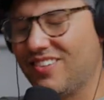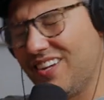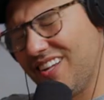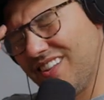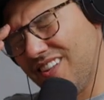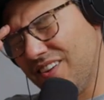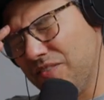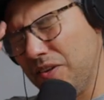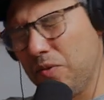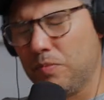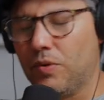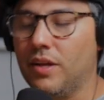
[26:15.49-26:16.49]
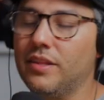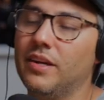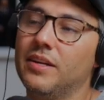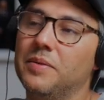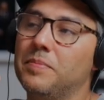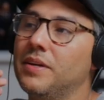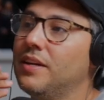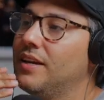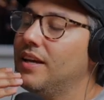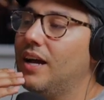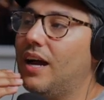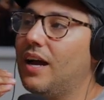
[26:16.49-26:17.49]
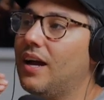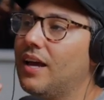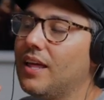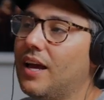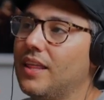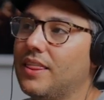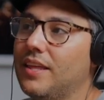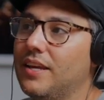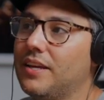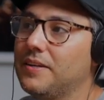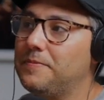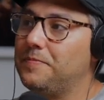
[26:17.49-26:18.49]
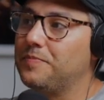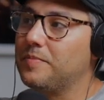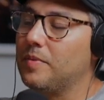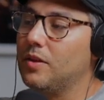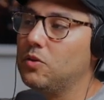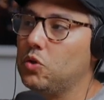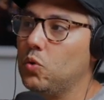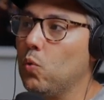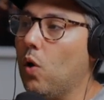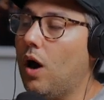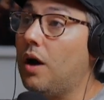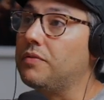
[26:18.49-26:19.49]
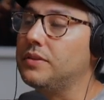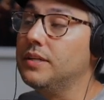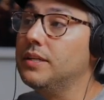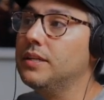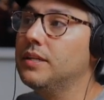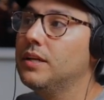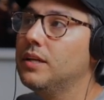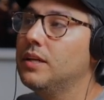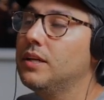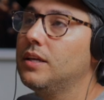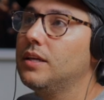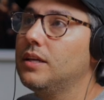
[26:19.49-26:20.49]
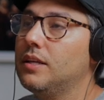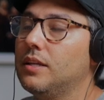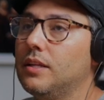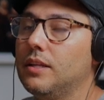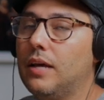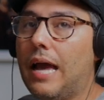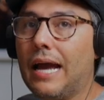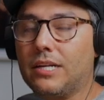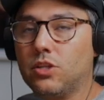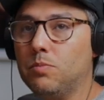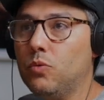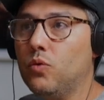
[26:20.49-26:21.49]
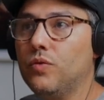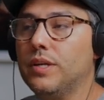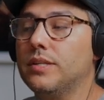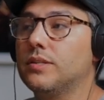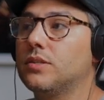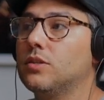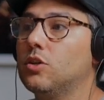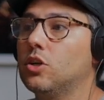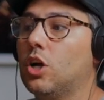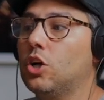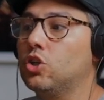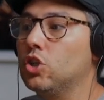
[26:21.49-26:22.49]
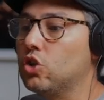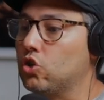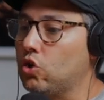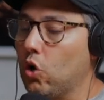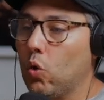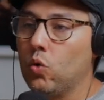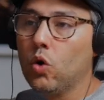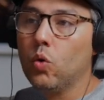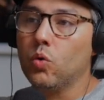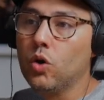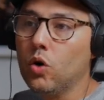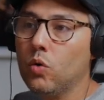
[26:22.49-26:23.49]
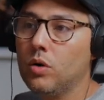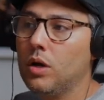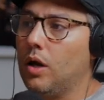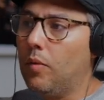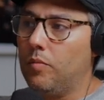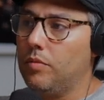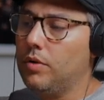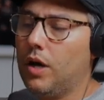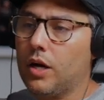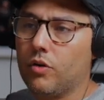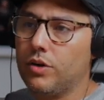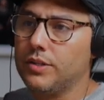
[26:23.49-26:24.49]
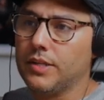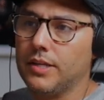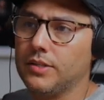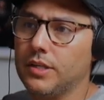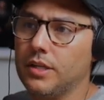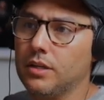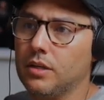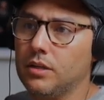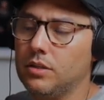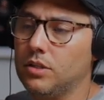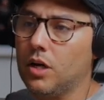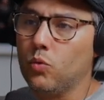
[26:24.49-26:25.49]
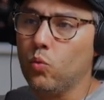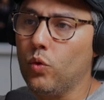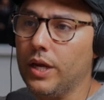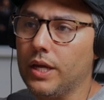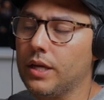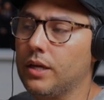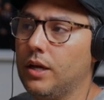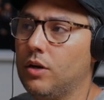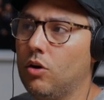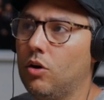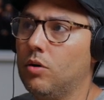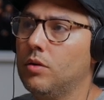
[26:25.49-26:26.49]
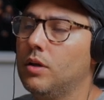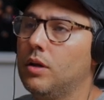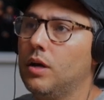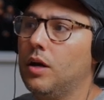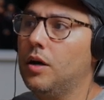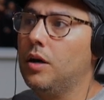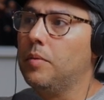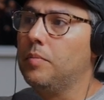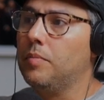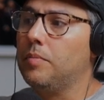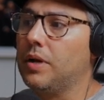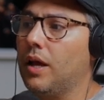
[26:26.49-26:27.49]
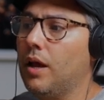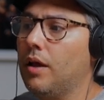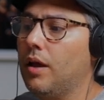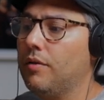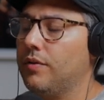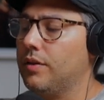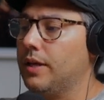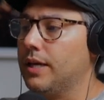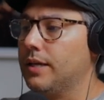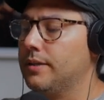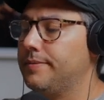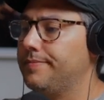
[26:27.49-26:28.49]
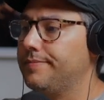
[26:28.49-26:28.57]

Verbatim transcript: dude. I love that you brought that up. I I, I think too often action movies are just go go go. not criticizing no. John Wick no. at all, um, but I, I felt like